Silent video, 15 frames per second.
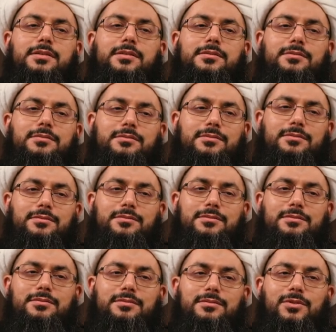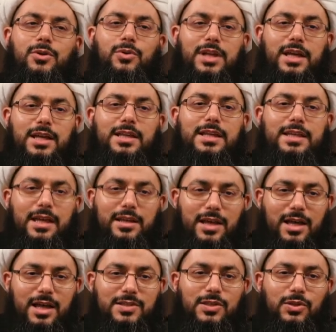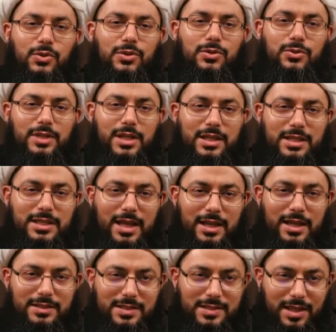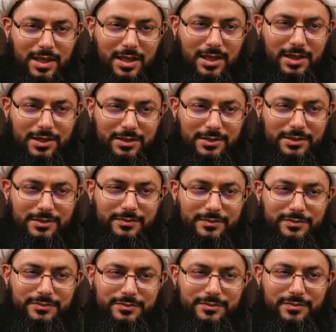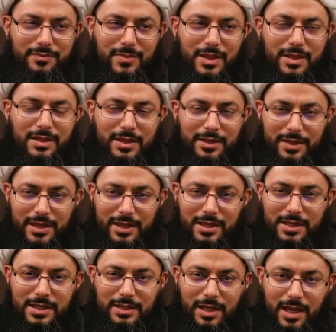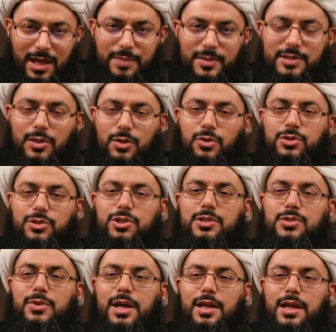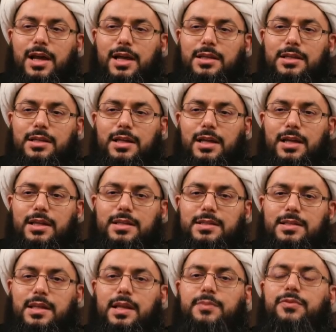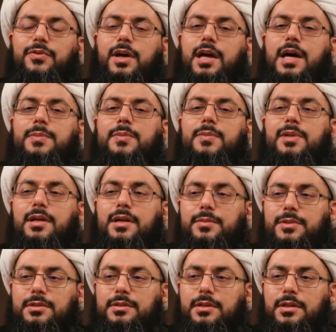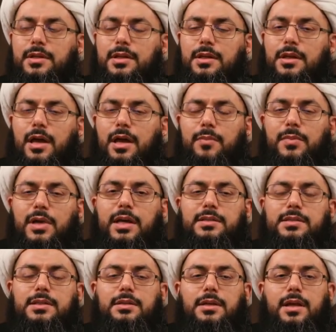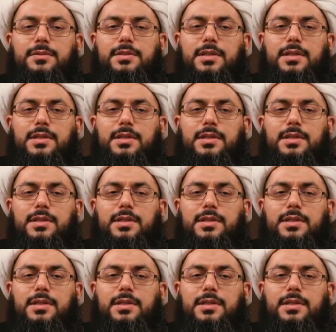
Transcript: uh, we have champions, those who support me in this endeavor, and now I must uh, become the successor. And